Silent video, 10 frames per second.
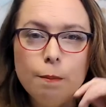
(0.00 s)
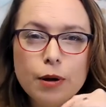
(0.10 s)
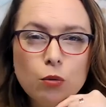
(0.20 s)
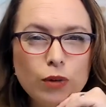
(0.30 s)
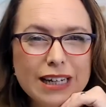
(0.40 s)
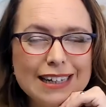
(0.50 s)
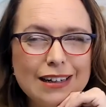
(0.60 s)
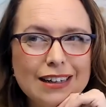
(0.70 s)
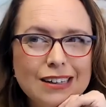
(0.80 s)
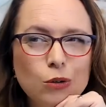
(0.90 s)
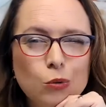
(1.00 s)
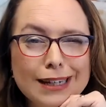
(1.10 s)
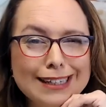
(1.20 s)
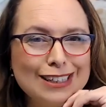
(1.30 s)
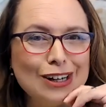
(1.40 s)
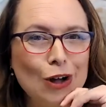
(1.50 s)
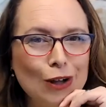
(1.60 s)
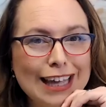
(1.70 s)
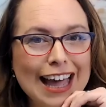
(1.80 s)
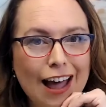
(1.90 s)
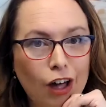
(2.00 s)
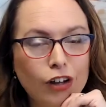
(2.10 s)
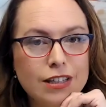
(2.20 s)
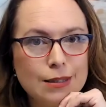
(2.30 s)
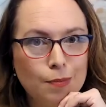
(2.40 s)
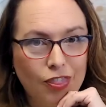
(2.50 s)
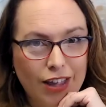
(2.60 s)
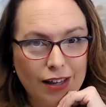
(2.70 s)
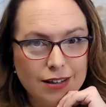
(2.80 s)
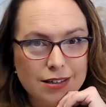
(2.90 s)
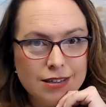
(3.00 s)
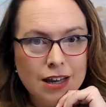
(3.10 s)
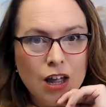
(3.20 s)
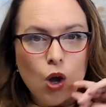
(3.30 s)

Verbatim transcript: but really willing to call you out on some things